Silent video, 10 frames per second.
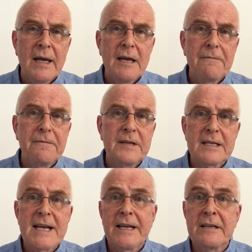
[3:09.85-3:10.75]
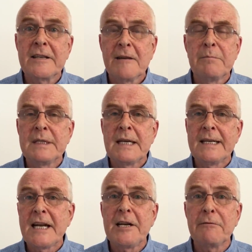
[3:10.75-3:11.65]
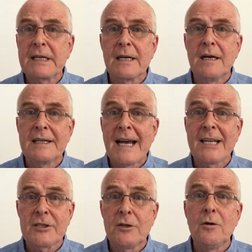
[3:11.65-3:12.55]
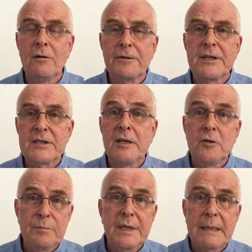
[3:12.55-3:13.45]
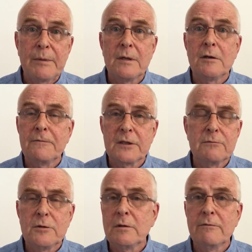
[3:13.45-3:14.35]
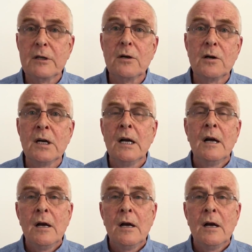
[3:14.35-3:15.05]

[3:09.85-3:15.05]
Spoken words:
If the Italian government had any regard at all for its own people or for the rule of law,